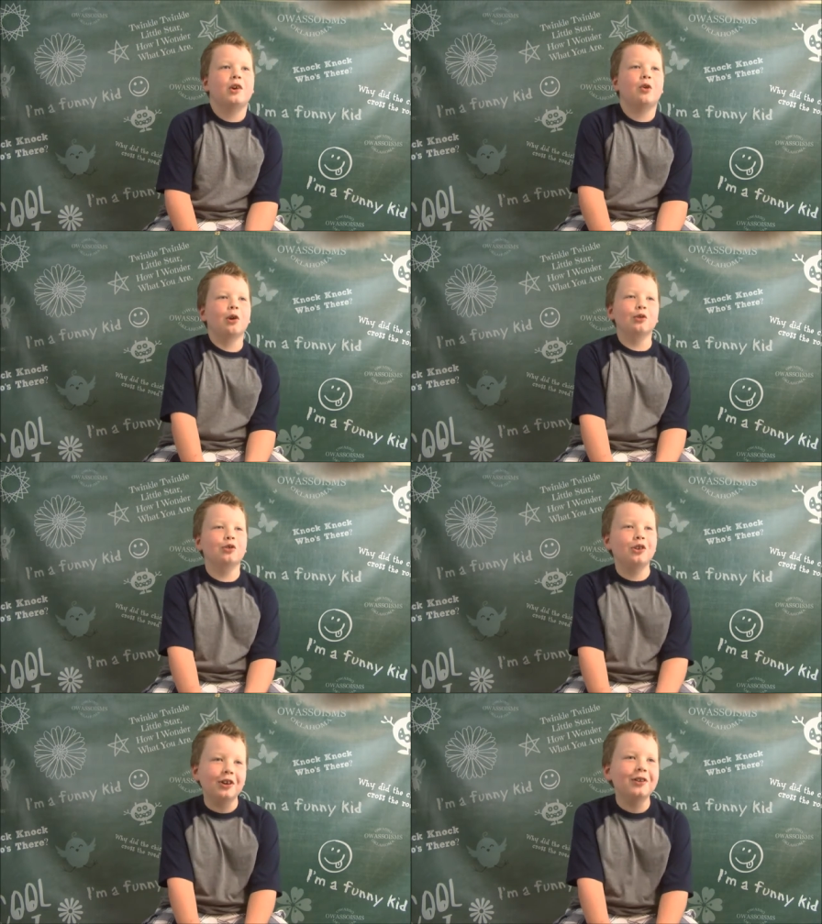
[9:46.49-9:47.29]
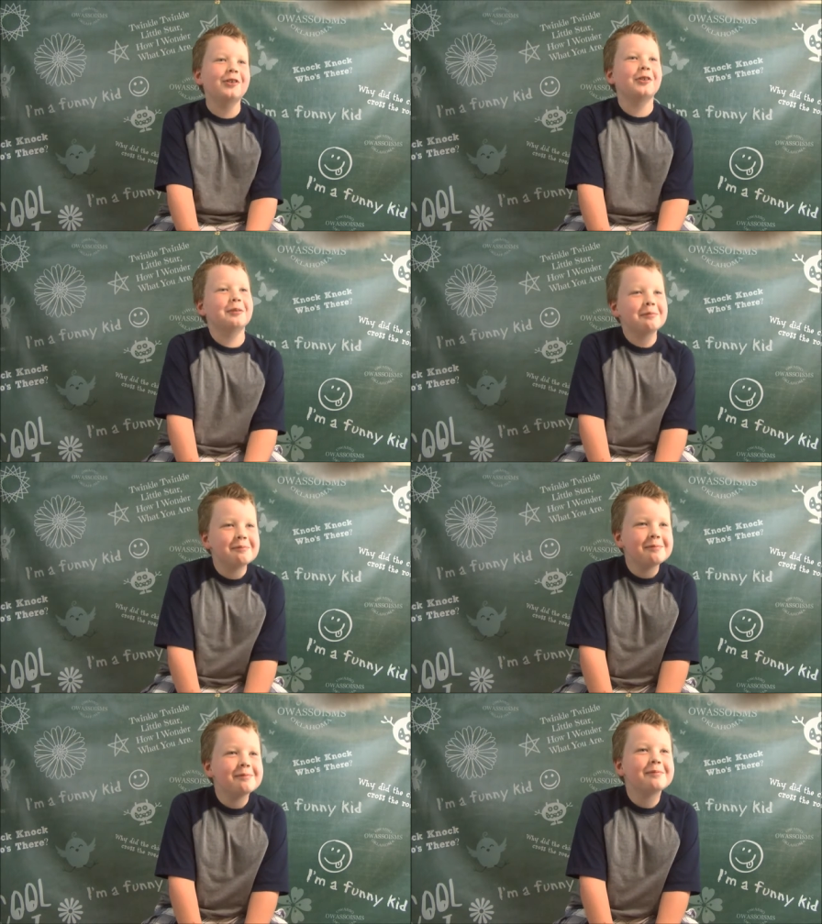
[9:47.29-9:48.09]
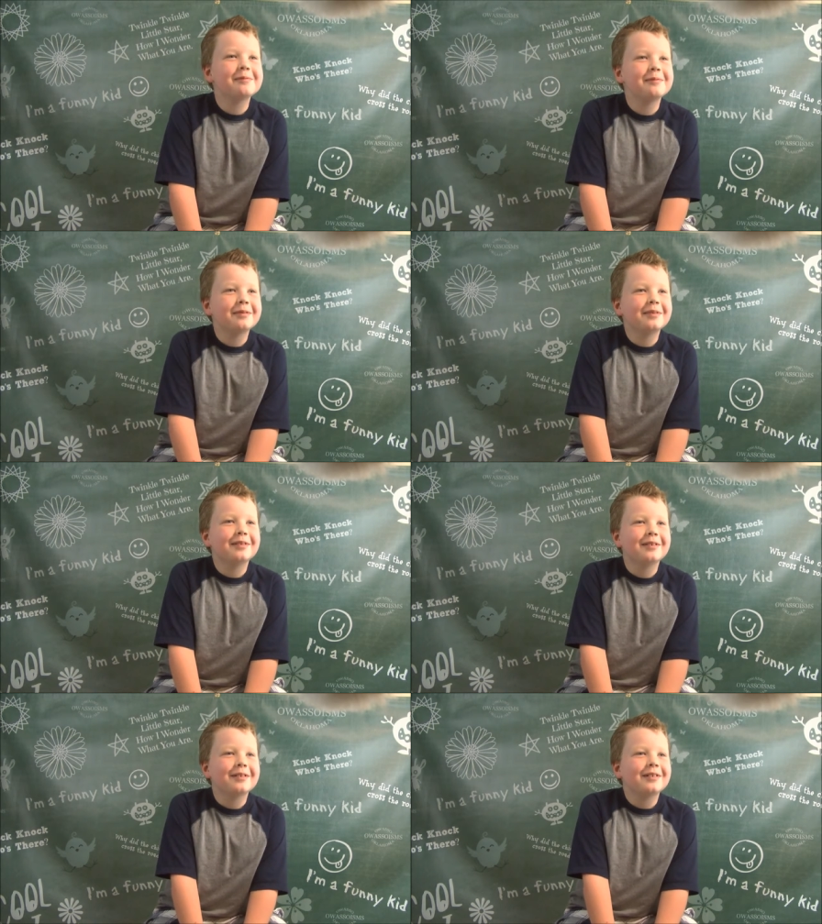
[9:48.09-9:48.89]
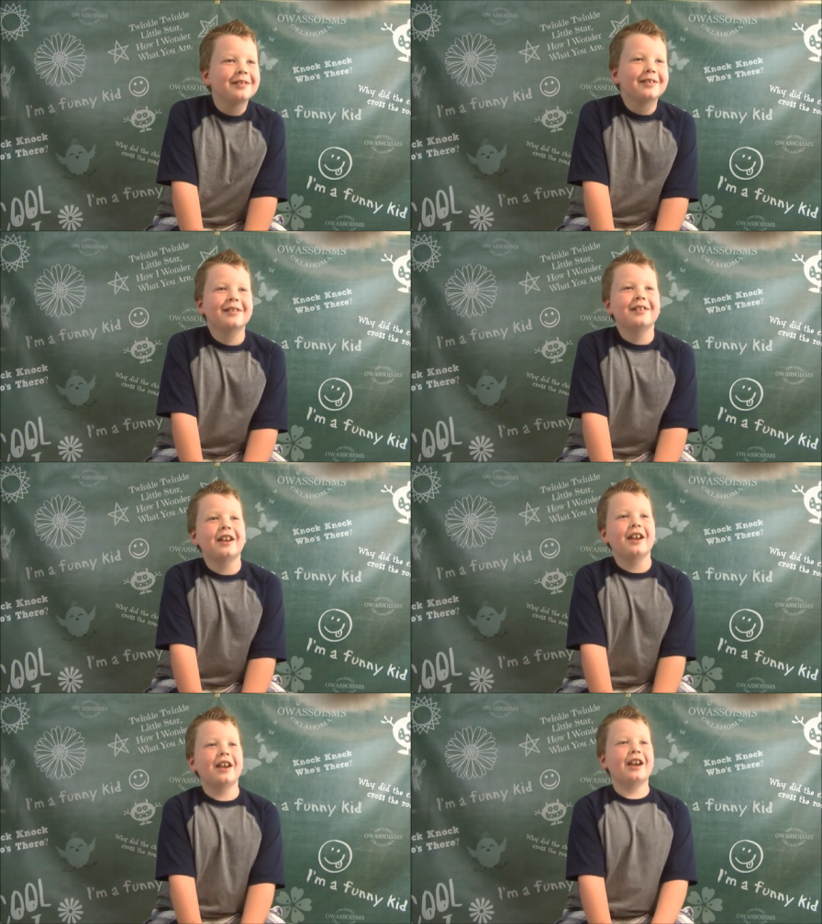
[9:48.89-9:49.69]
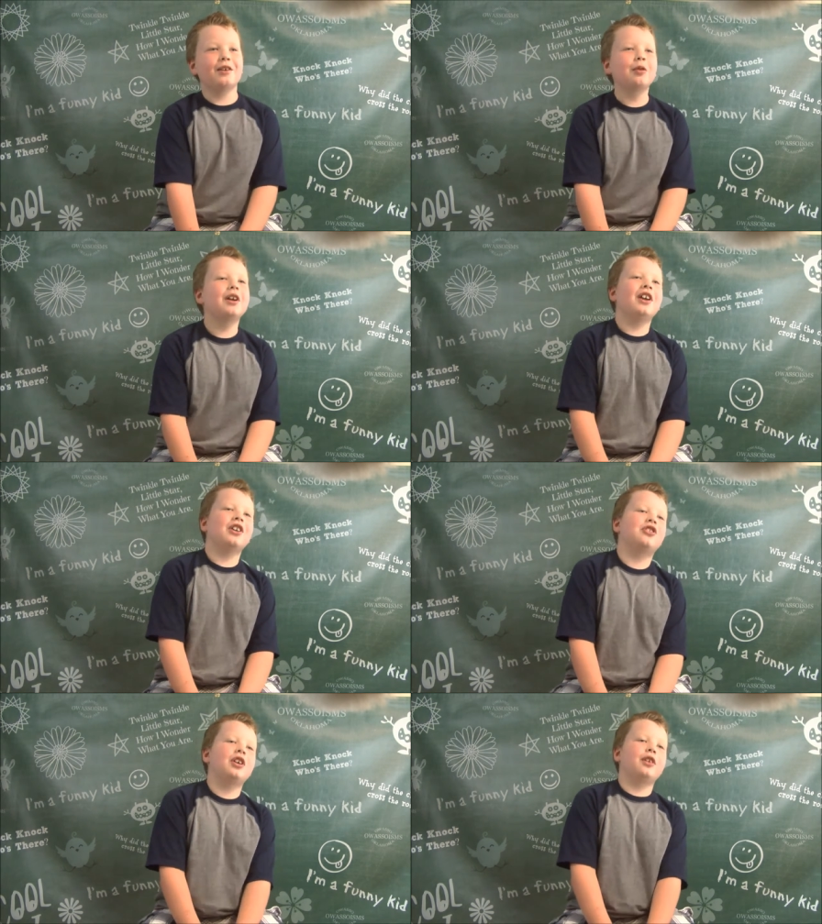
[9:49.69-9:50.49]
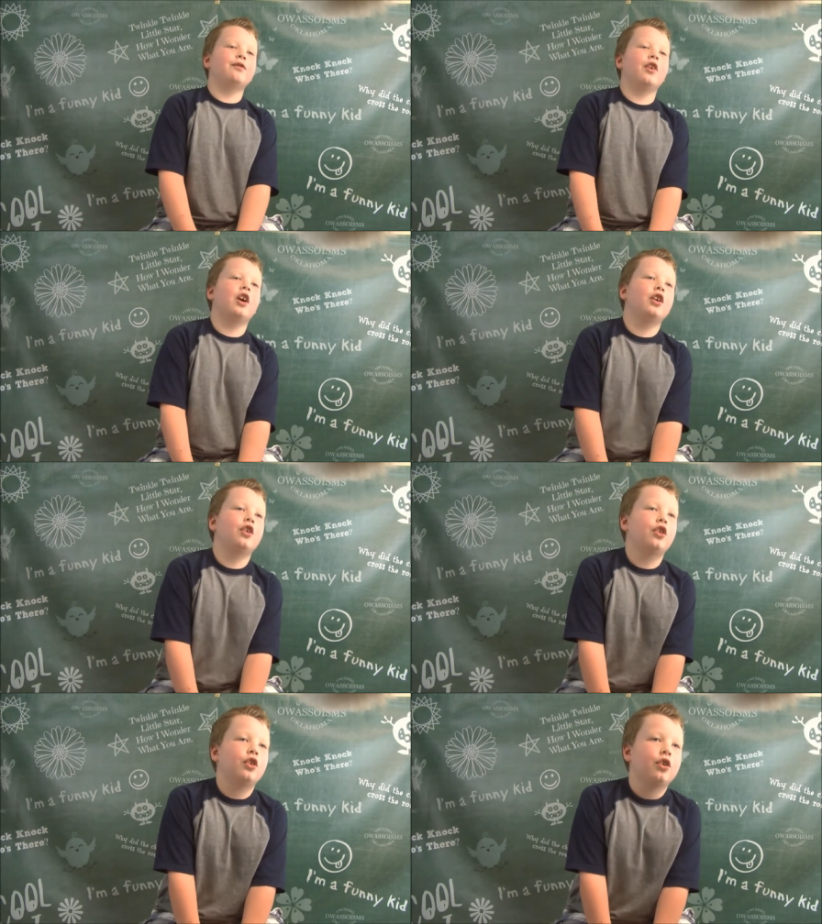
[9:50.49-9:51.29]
Grilled cheese. Grilled cheese, of course. And ranch and fries.